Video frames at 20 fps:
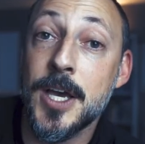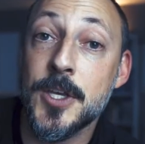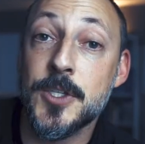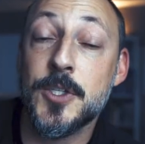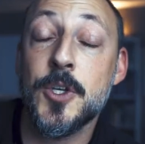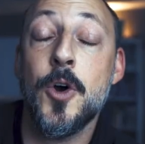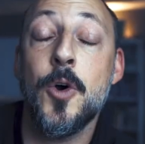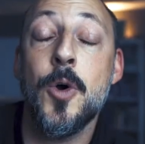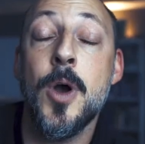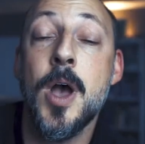
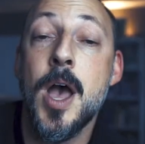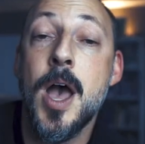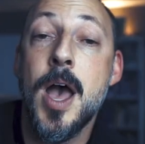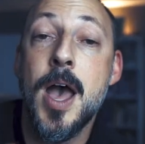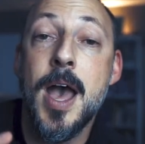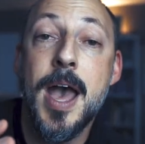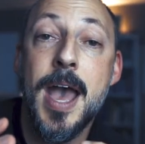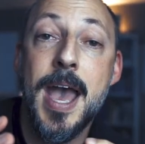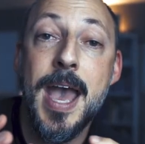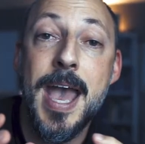So
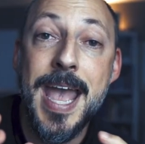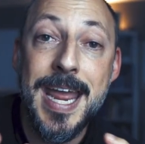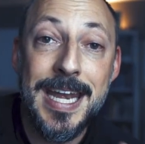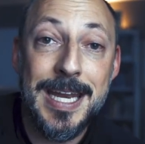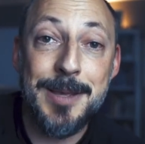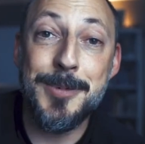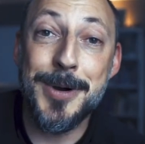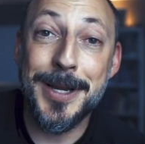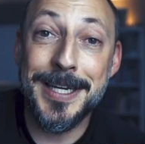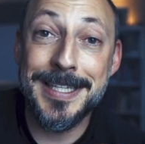
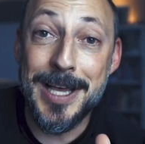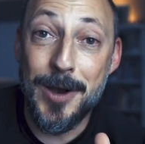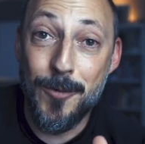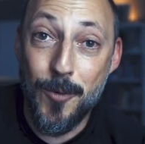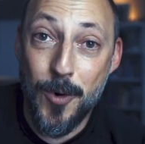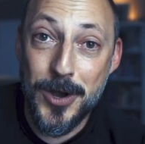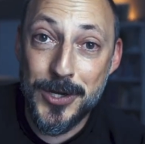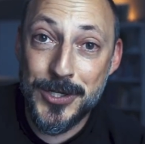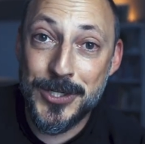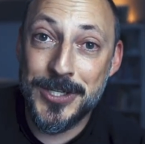anybody that
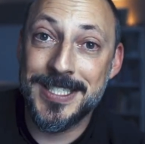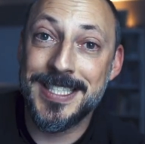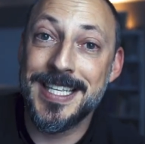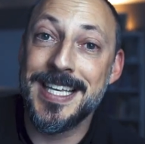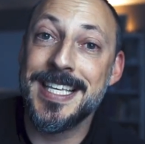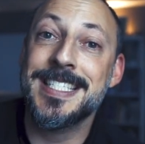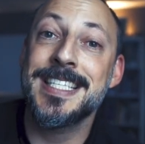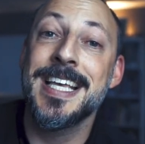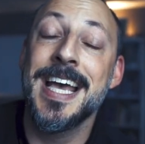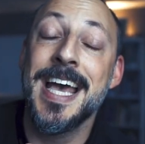watches
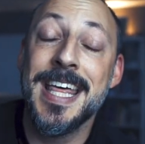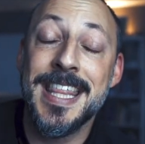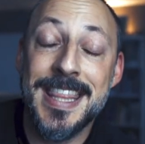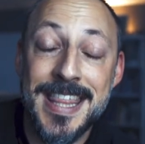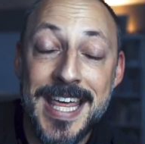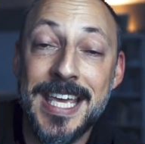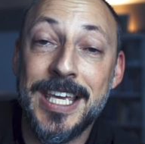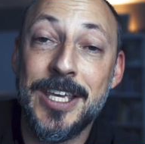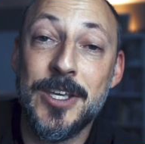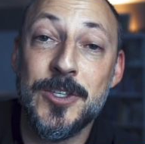this,
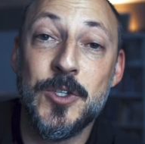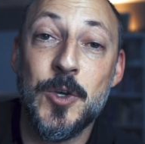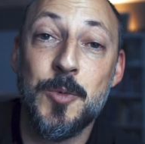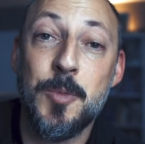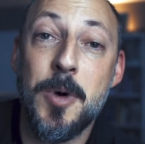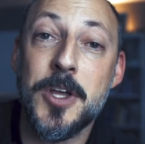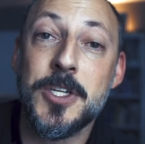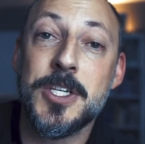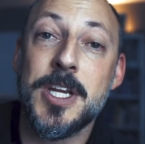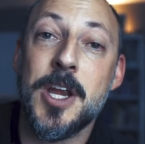thank you so
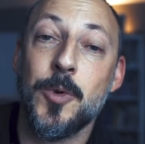much.